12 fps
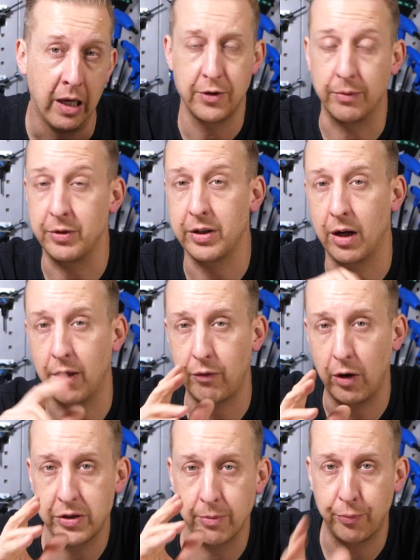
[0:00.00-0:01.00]
So I'm just going to
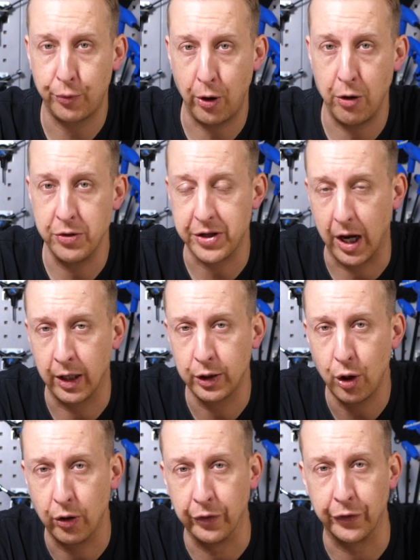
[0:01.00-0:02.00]
throw some pros and
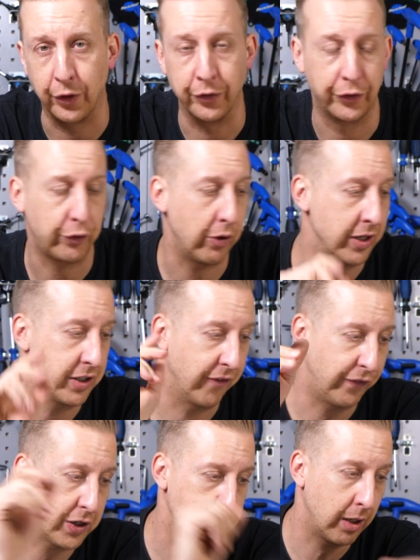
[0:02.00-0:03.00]
cons on screen. So
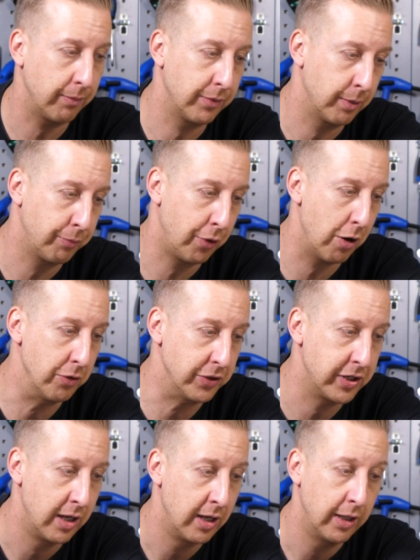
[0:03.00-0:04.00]
first up, the
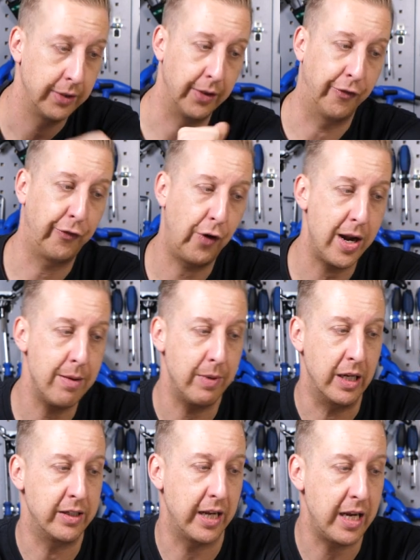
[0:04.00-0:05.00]
pros. The frame
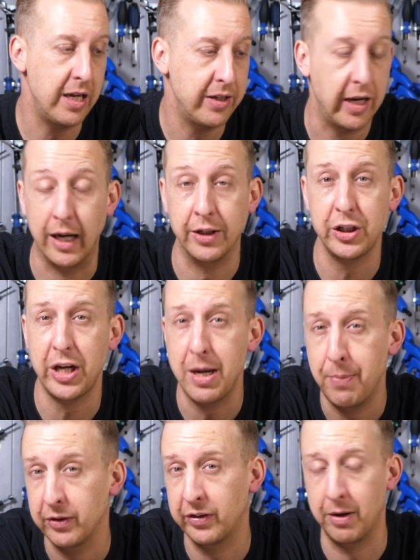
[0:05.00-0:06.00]
is easier and
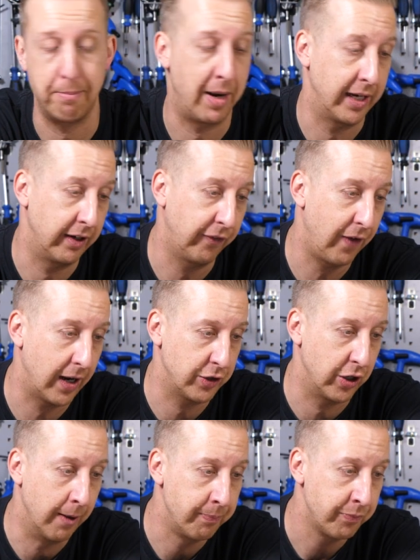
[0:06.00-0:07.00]
cheaper to
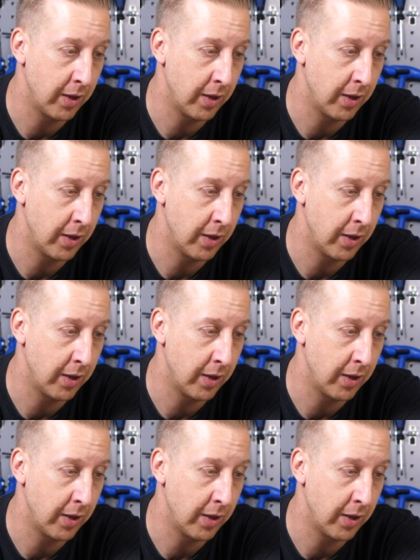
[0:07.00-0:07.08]
manufacture.